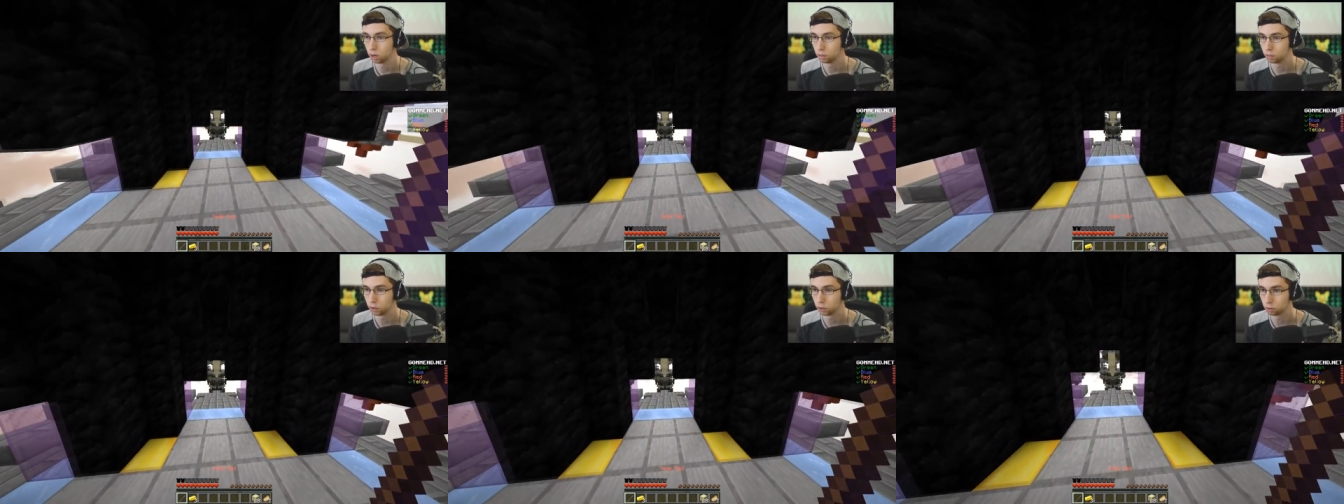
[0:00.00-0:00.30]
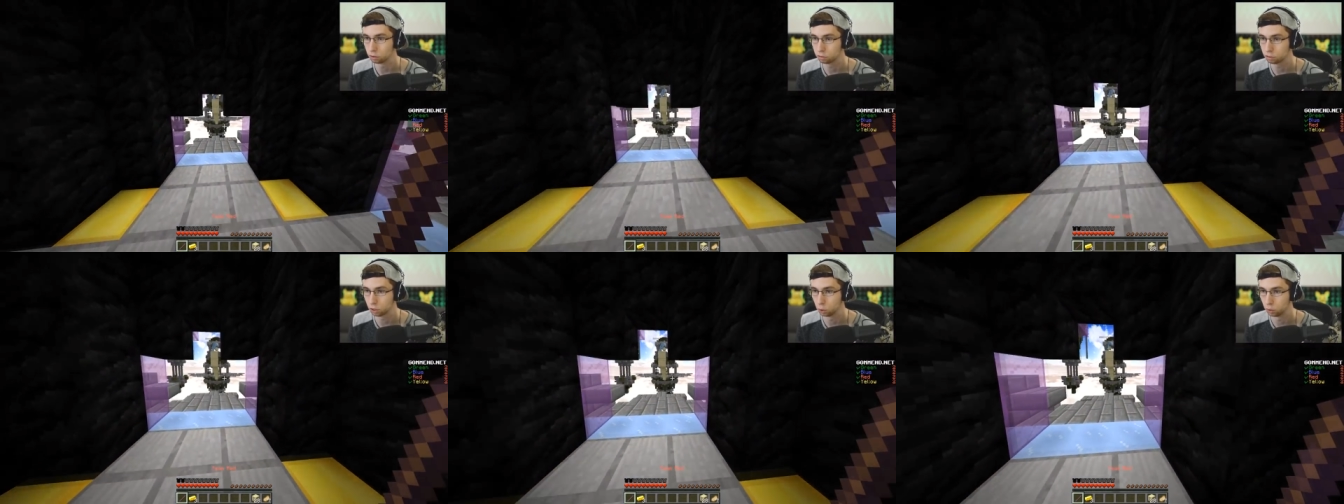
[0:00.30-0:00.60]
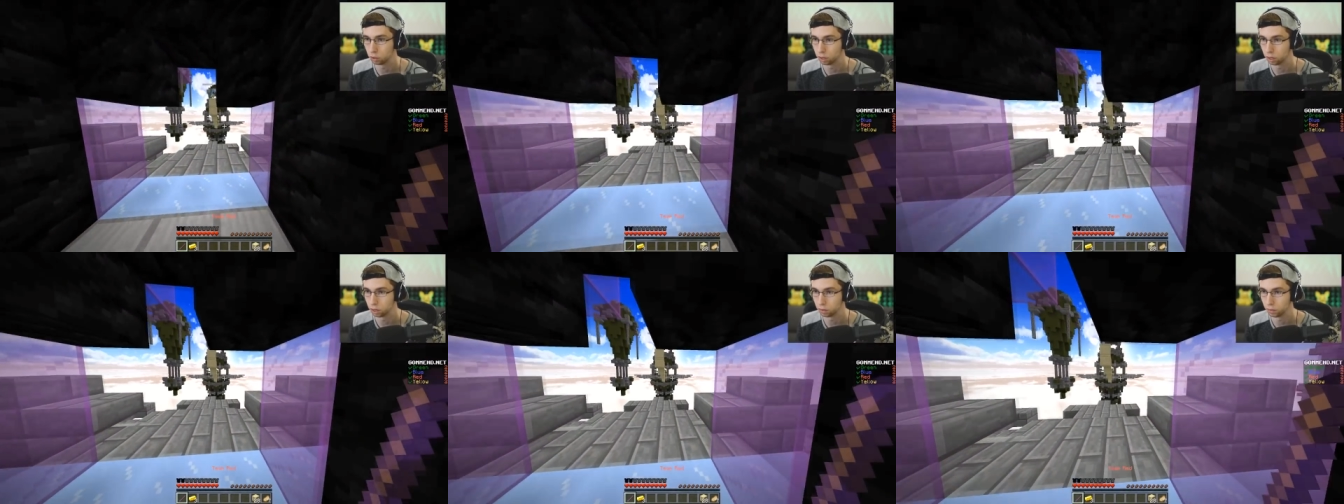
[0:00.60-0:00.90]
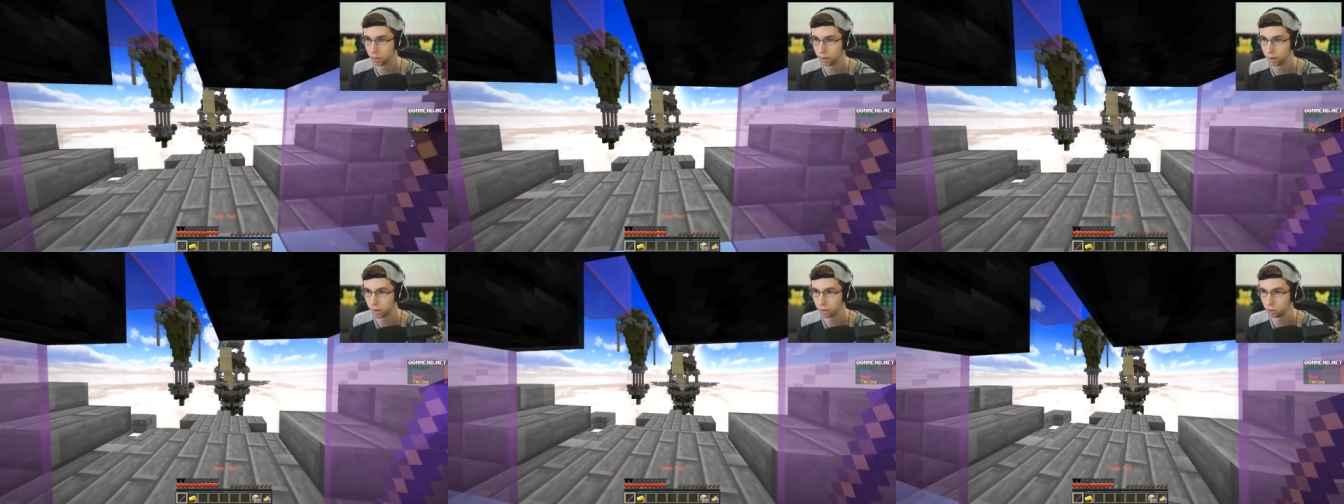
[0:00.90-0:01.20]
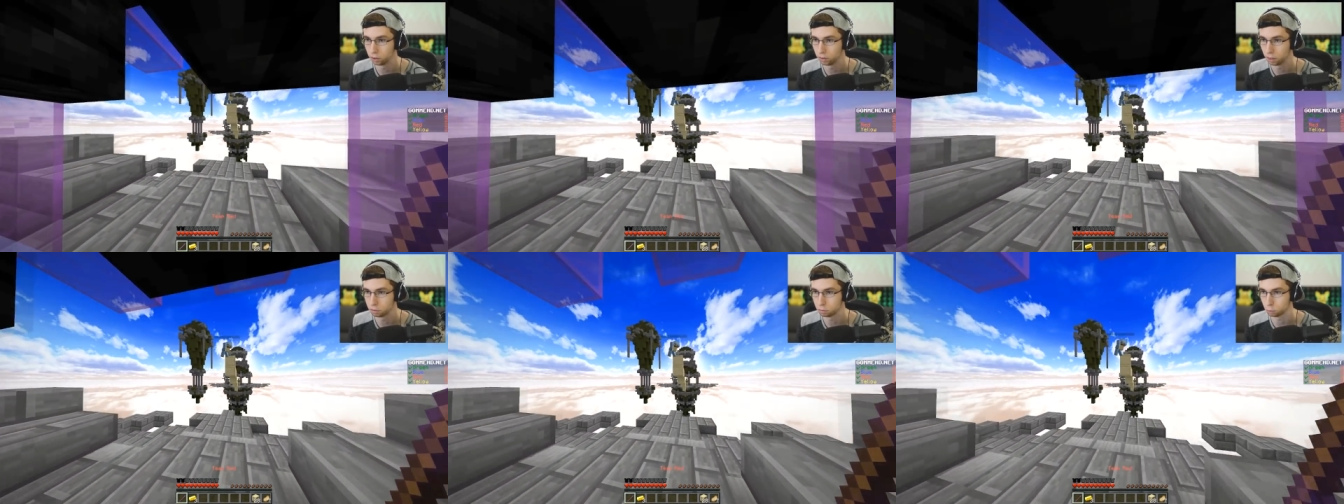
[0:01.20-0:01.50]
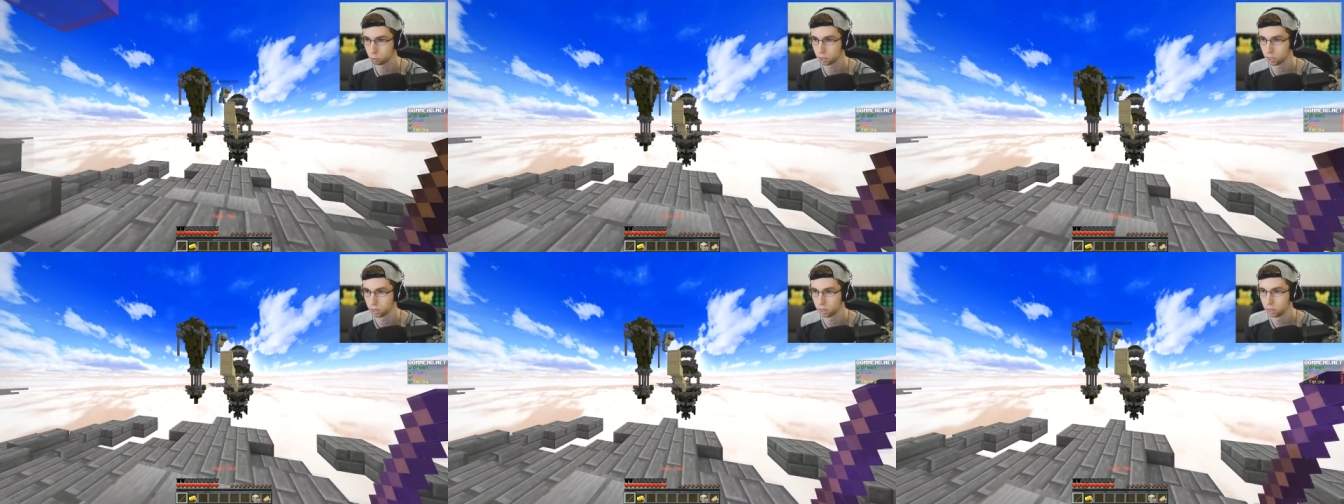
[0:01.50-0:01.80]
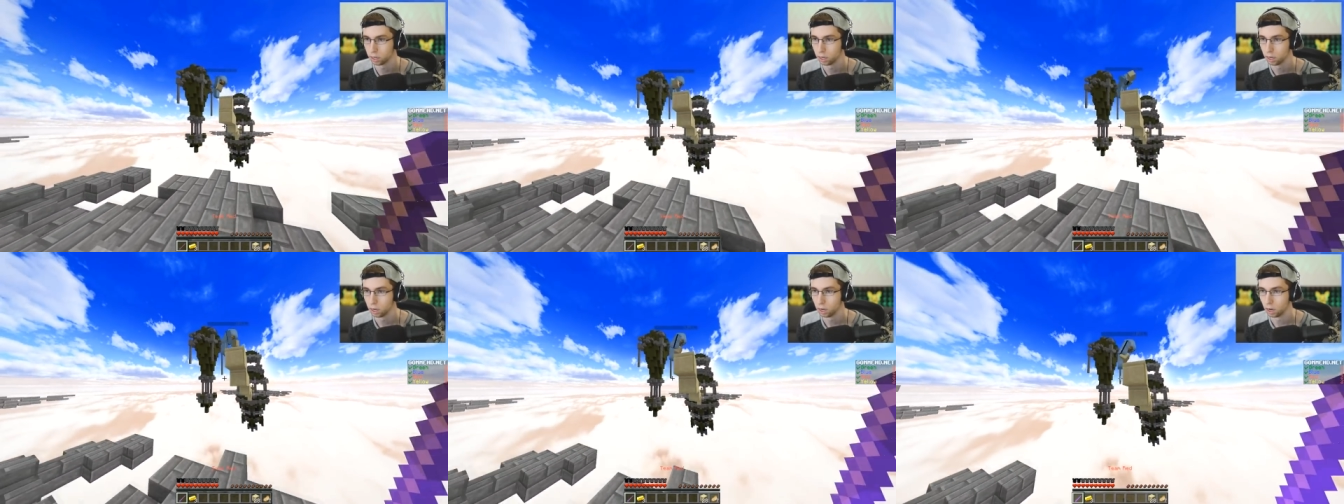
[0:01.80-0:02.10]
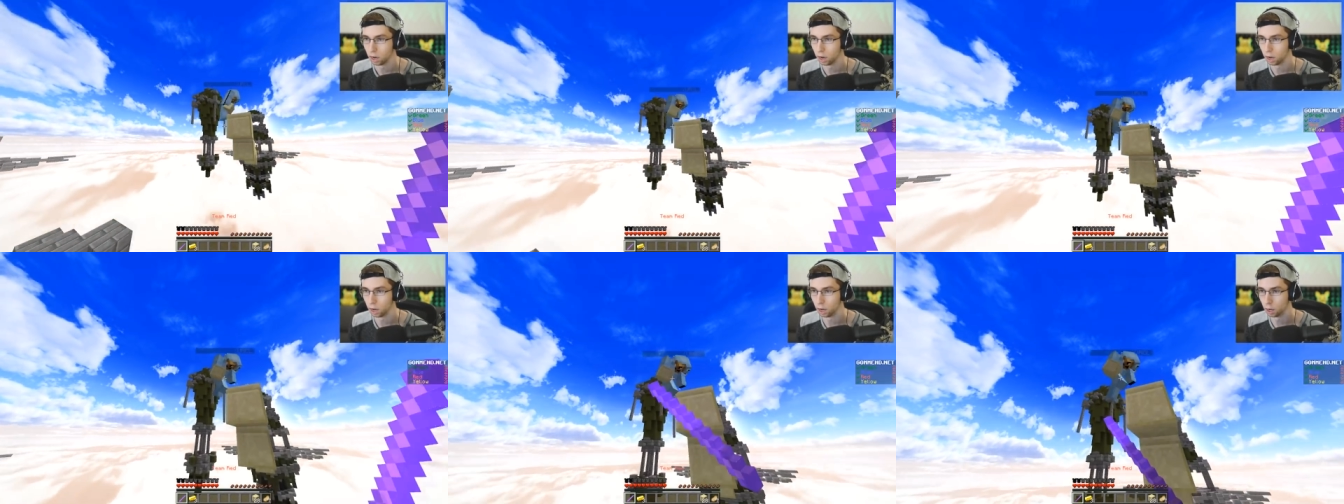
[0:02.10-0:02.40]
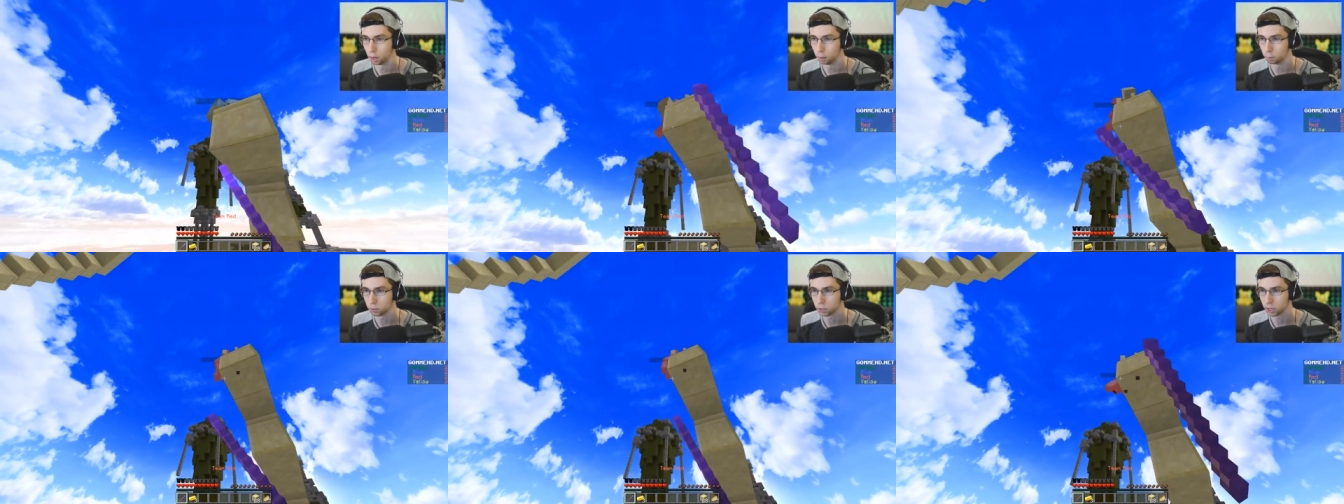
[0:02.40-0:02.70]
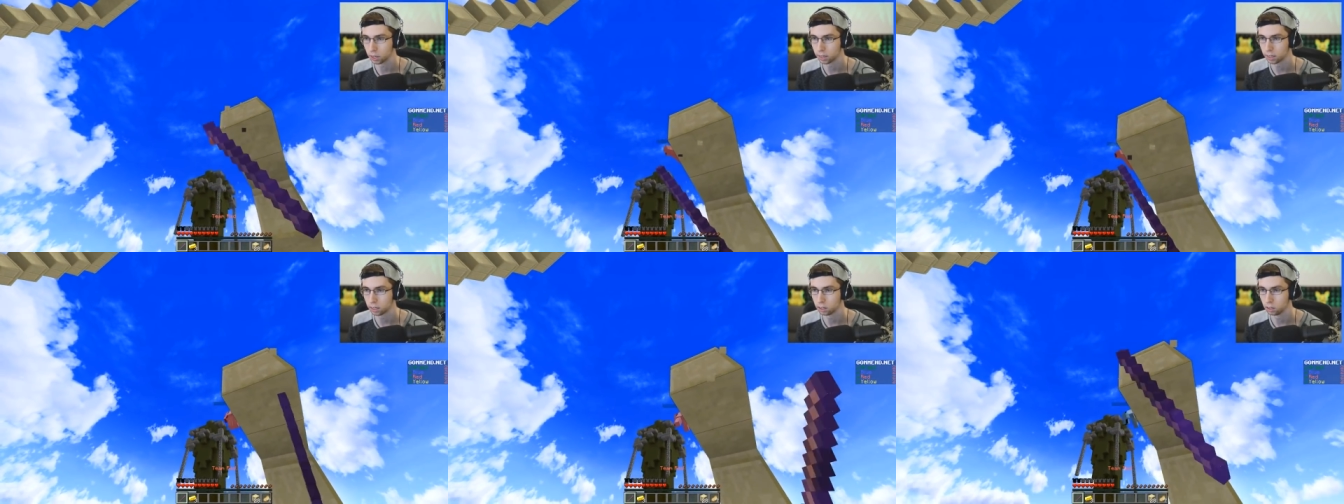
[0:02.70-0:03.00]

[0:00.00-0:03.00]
They're just going in on that island. That's okay. Um, can I get a